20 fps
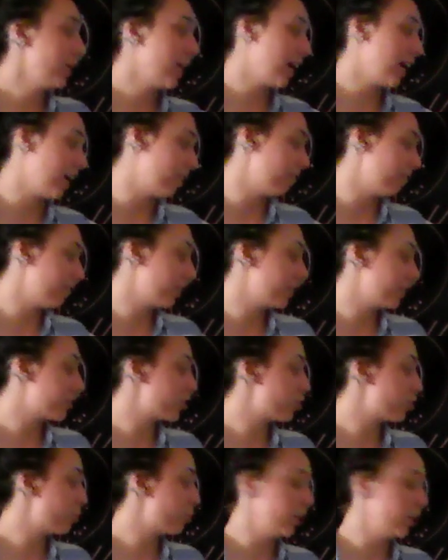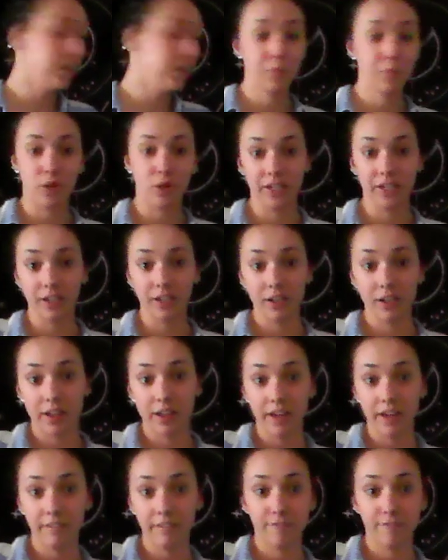we have is 21
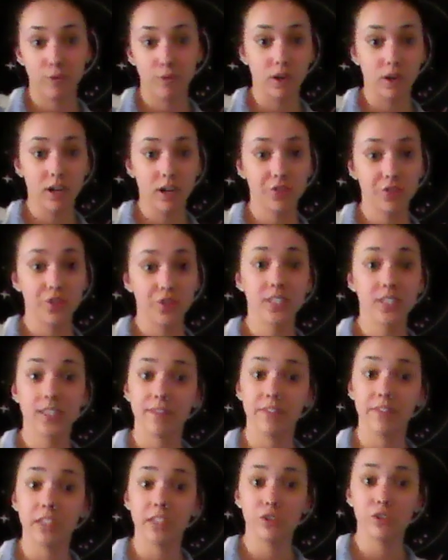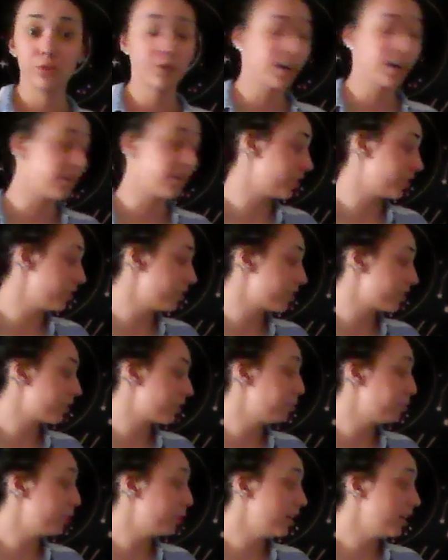and 472 thousandths
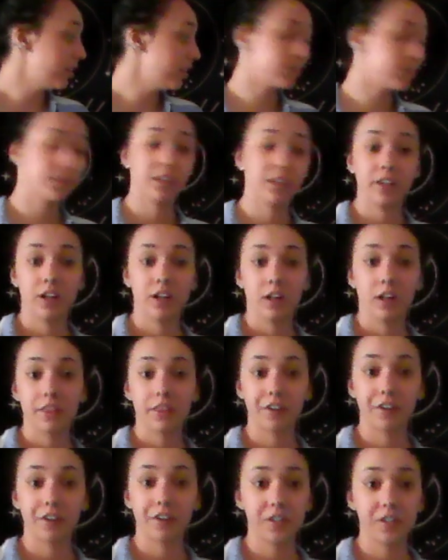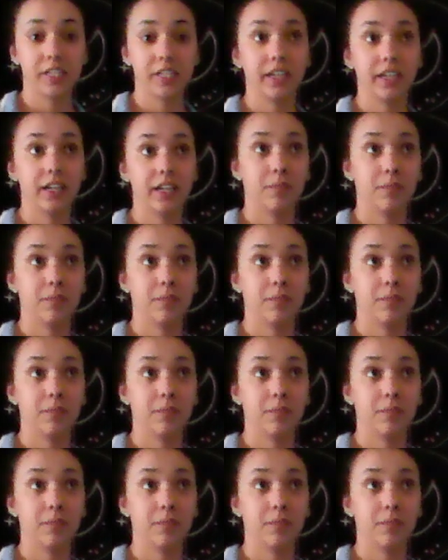plus 13